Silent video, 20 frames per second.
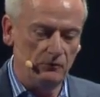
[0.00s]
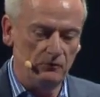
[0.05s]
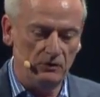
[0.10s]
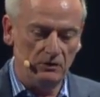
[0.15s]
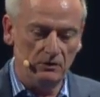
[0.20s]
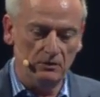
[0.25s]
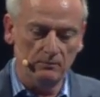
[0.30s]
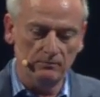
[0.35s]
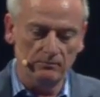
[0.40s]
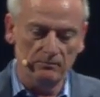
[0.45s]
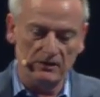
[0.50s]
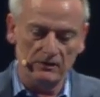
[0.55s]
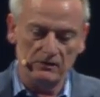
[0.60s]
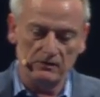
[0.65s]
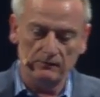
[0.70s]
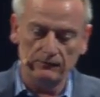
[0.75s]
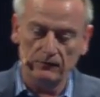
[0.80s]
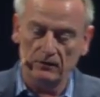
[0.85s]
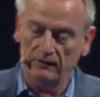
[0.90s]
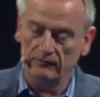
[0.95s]
Museum and
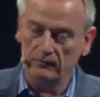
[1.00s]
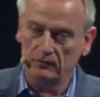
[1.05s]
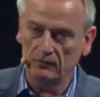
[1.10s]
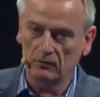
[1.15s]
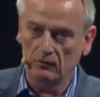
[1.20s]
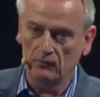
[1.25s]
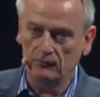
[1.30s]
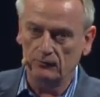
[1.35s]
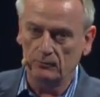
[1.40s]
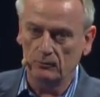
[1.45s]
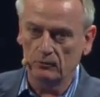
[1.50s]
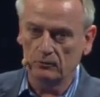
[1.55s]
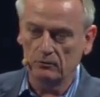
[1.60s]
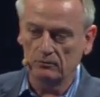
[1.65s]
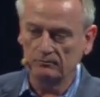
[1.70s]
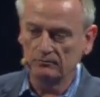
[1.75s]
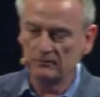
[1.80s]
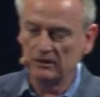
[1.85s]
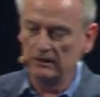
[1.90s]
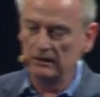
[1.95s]
survived the Gulf
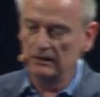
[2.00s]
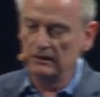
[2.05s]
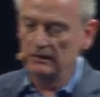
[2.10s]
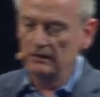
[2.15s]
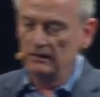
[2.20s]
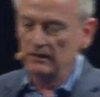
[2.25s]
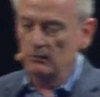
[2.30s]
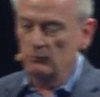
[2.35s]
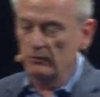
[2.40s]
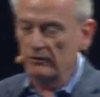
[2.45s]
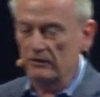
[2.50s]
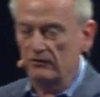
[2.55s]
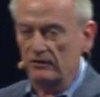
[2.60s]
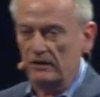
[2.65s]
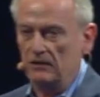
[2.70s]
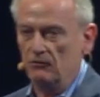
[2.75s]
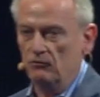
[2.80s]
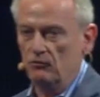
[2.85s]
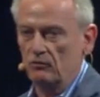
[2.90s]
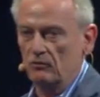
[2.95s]
War. And what this
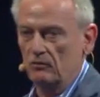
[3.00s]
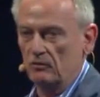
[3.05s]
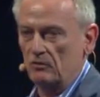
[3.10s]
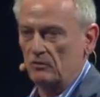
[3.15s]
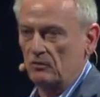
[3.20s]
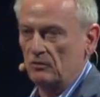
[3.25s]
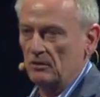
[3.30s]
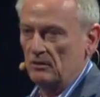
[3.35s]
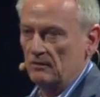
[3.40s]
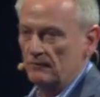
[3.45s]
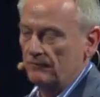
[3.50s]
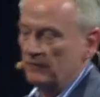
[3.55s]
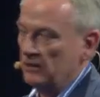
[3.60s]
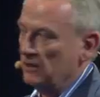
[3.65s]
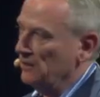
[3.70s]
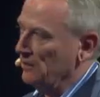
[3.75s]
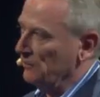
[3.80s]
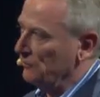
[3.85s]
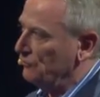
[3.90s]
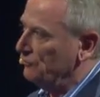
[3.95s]
ancient
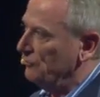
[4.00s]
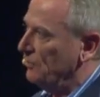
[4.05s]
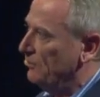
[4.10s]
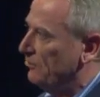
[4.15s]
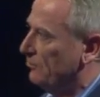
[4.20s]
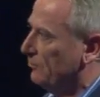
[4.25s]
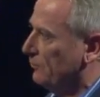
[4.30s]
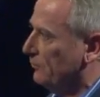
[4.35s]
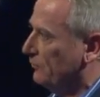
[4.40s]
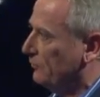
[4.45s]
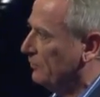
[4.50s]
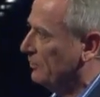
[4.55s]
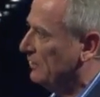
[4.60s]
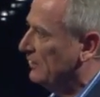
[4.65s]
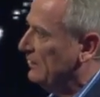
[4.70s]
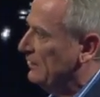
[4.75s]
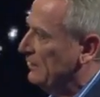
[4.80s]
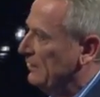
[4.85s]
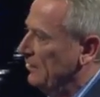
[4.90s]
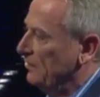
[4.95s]
vase shows
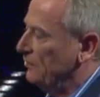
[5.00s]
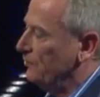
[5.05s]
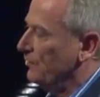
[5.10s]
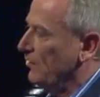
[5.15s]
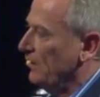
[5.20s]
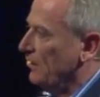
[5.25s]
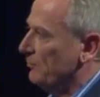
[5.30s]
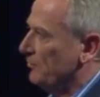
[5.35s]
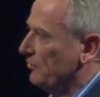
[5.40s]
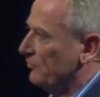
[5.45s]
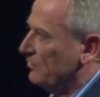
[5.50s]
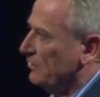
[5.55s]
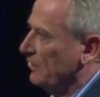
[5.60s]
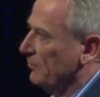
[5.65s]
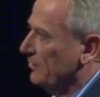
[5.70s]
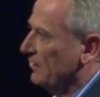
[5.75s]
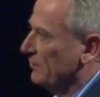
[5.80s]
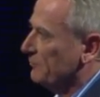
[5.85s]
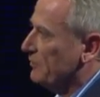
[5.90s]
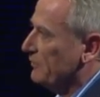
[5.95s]
is farmers
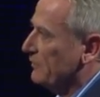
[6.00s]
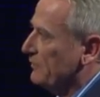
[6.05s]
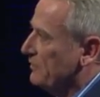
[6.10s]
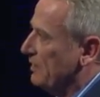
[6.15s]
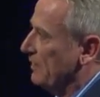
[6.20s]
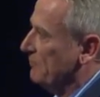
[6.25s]
coming up to the